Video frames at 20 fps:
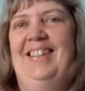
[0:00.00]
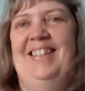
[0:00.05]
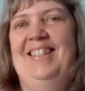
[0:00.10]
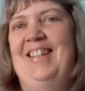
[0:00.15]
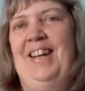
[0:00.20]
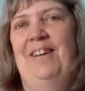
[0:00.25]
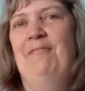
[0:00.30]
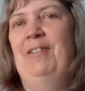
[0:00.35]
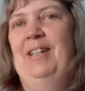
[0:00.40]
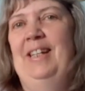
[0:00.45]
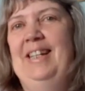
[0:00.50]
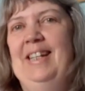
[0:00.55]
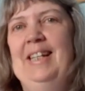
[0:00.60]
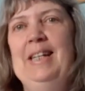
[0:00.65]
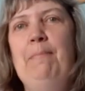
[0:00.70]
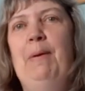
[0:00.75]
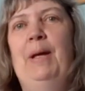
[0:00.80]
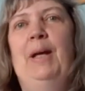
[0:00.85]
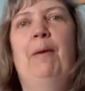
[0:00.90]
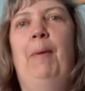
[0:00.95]
generally
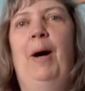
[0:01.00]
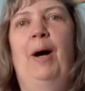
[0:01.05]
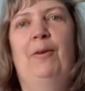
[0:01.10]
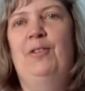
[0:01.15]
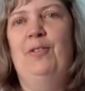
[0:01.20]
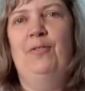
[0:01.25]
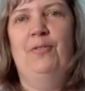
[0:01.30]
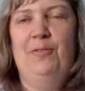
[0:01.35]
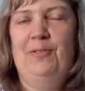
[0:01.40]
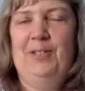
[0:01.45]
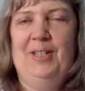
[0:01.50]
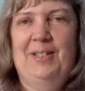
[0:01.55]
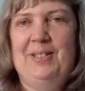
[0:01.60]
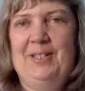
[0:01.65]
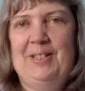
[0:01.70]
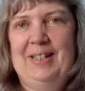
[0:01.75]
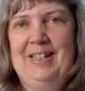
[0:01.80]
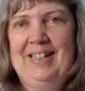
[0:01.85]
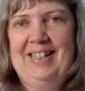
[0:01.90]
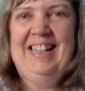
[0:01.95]
leaping about
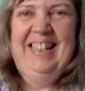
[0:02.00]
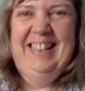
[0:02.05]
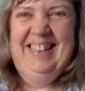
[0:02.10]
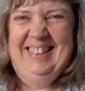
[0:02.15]
enthusiastically.